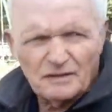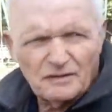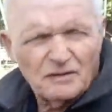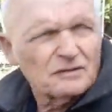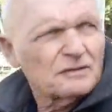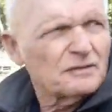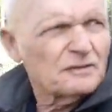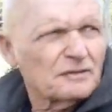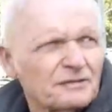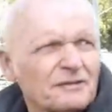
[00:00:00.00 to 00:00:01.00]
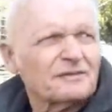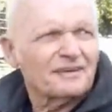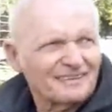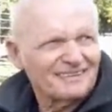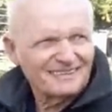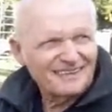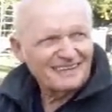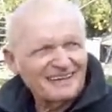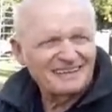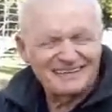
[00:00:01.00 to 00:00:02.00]
they, will sort of,
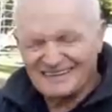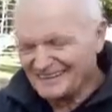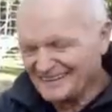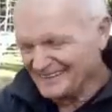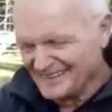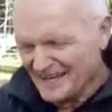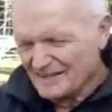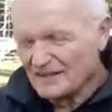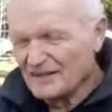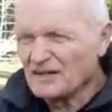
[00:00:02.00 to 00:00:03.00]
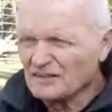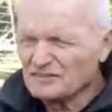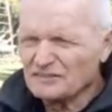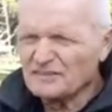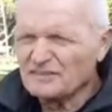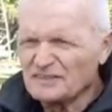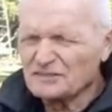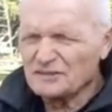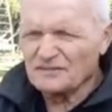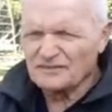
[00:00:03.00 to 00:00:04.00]
hey, they'll, they
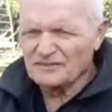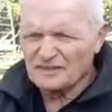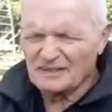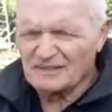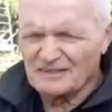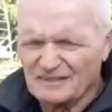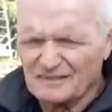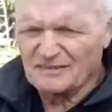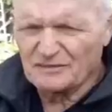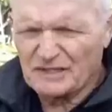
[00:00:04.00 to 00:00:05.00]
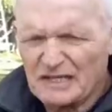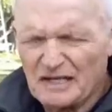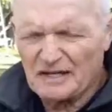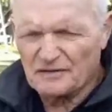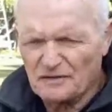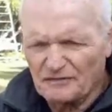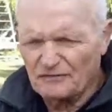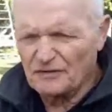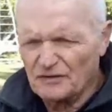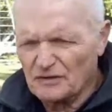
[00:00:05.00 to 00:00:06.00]
sort of uh, together.
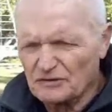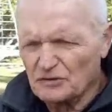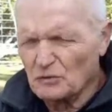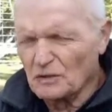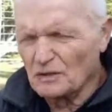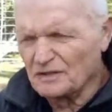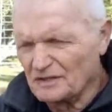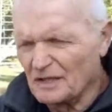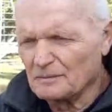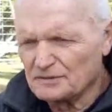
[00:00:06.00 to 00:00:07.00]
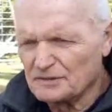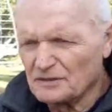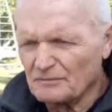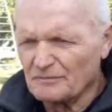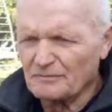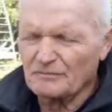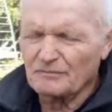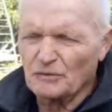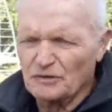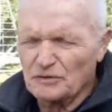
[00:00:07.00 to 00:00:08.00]
If you can do one, it helps you
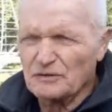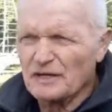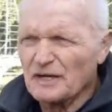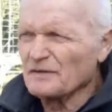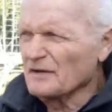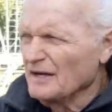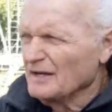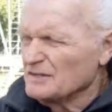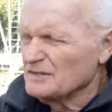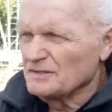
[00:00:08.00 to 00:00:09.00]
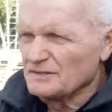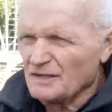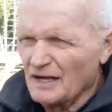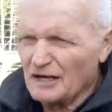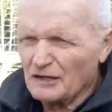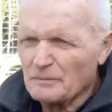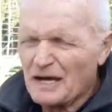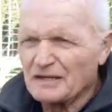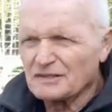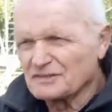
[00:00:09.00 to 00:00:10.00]
or do the other.
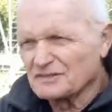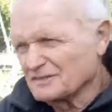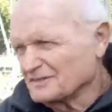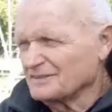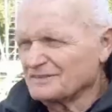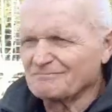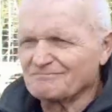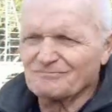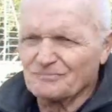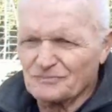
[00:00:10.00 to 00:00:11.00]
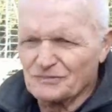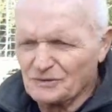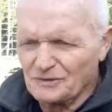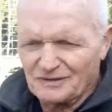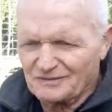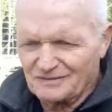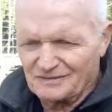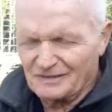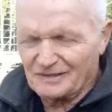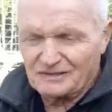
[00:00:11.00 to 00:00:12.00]
Acrobatics is just doing
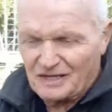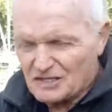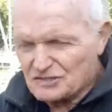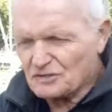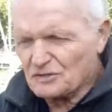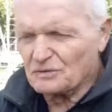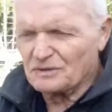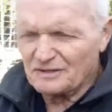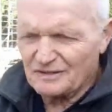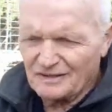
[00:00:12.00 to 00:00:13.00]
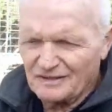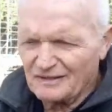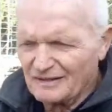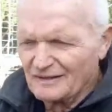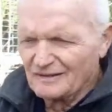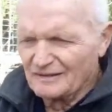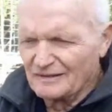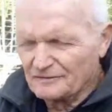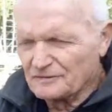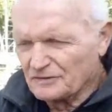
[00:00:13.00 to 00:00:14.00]
like a adagio and uh,
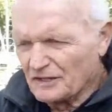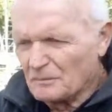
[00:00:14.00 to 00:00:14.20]
lifts and